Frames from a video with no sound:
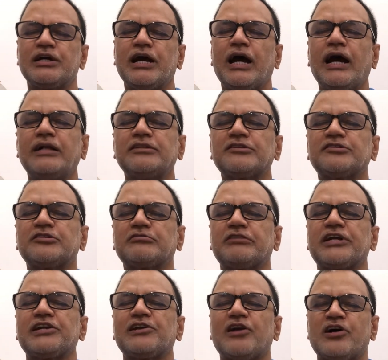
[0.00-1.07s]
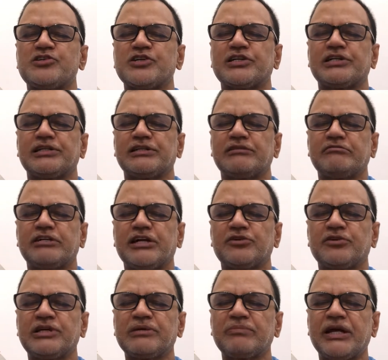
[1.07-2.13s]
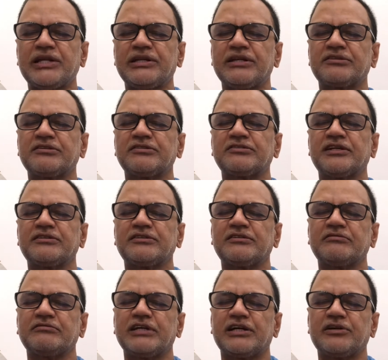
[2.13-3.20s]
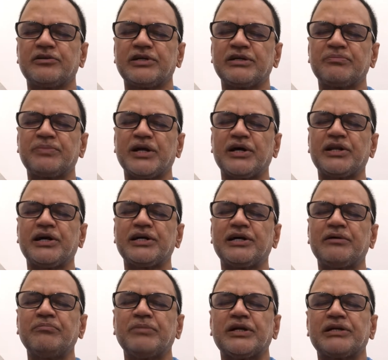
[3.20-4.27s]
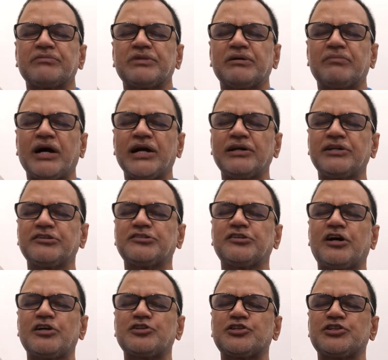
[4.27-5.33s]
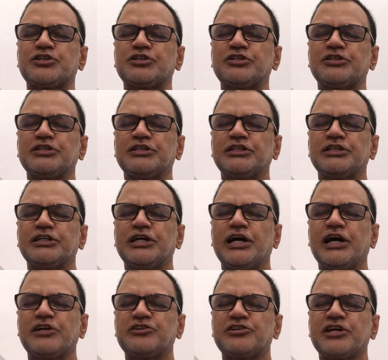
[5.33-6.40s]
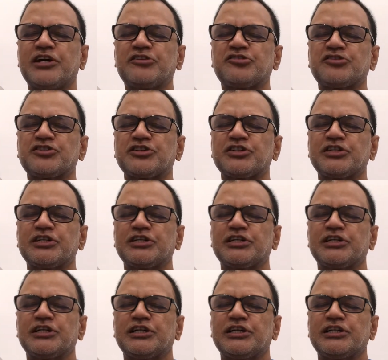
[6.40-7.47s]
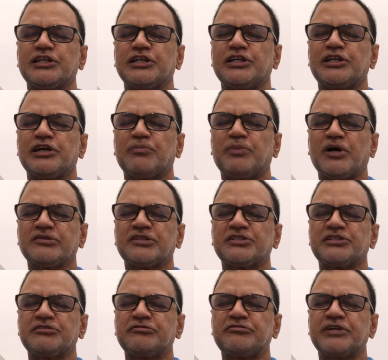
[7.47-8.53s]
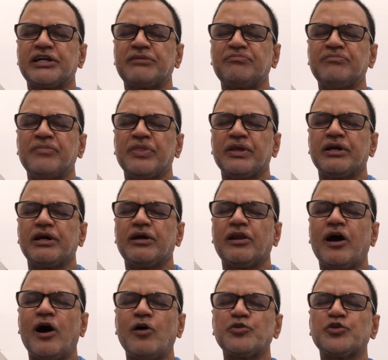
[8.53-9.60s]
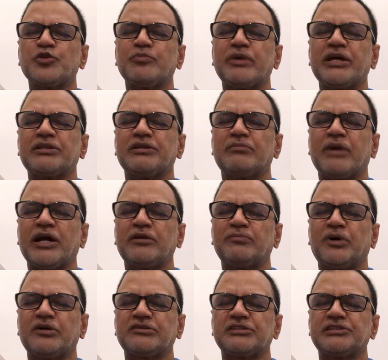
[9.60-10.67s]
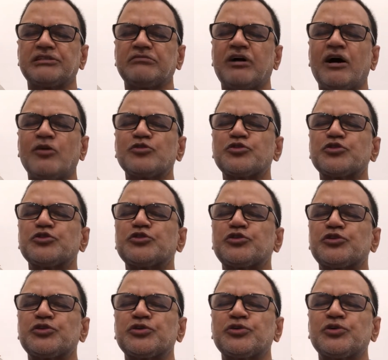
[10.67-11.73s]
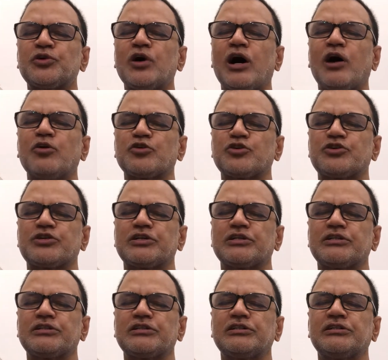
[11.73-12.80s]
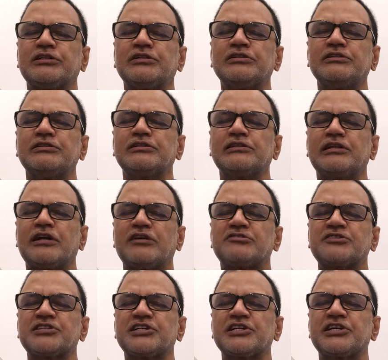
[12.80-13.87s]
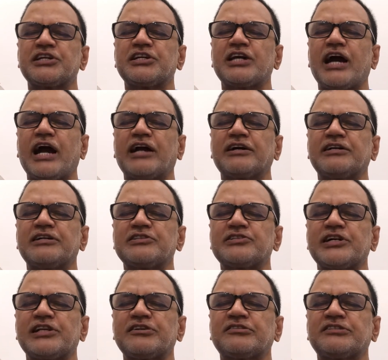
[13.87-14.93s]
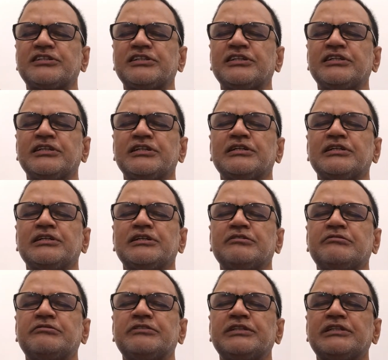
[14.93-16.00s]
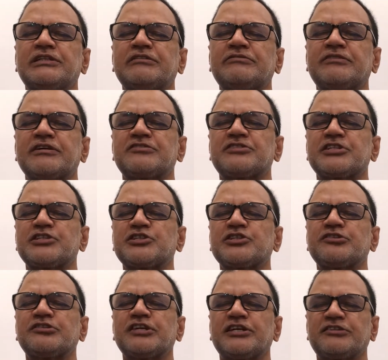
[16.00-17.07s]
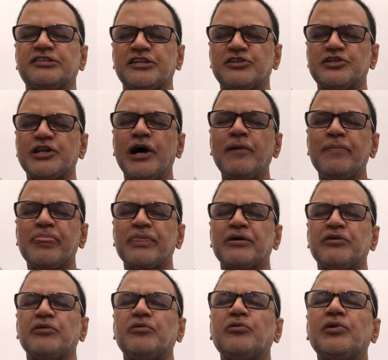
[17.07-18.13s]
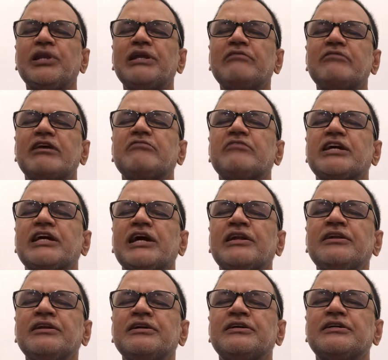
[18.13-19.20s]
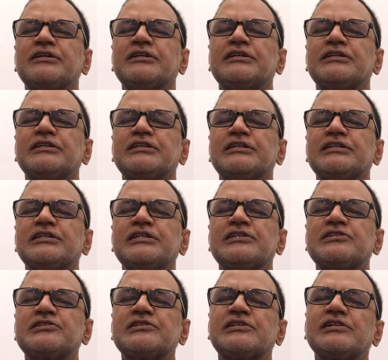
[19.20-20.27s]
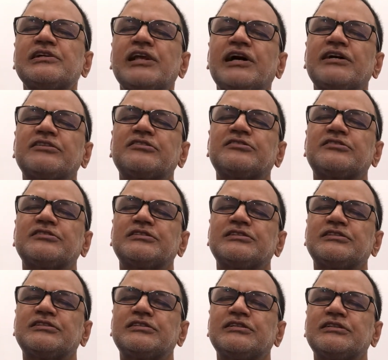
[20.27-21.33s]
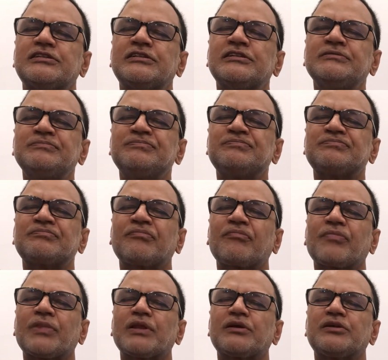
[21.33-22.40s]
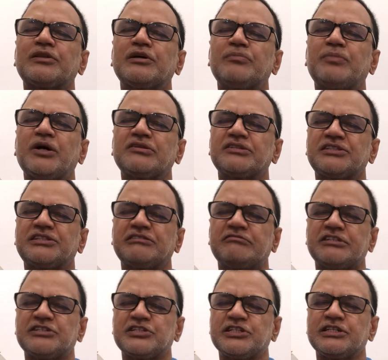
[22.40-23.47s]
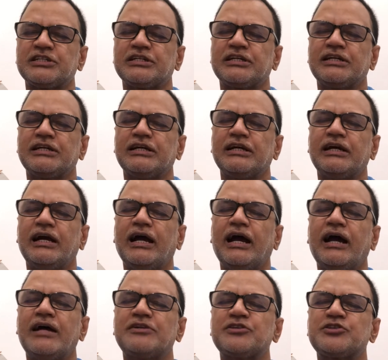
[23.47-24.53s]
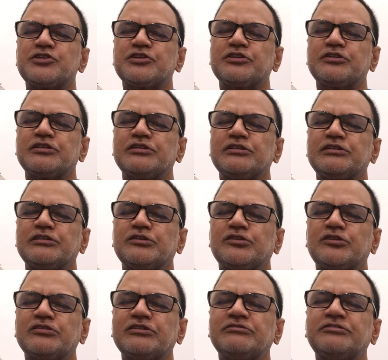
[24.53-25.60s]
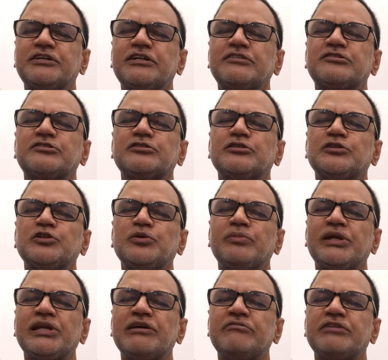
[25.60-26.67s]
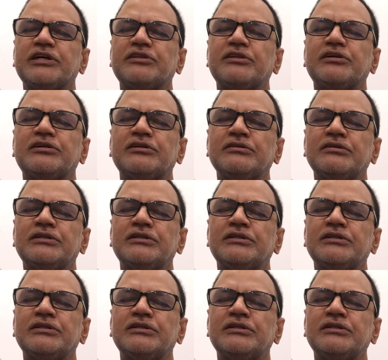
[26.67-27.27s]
And this is very logical. We are doing many exercises, we are doing pranayam, but if the mind is not at rest, in a positive frame, and how to make the mind positive, how to throw out the lust, greed, anger, jealousy, fear, frustrations, etc. Only when we can internalize the positivity. And those of us who believe in the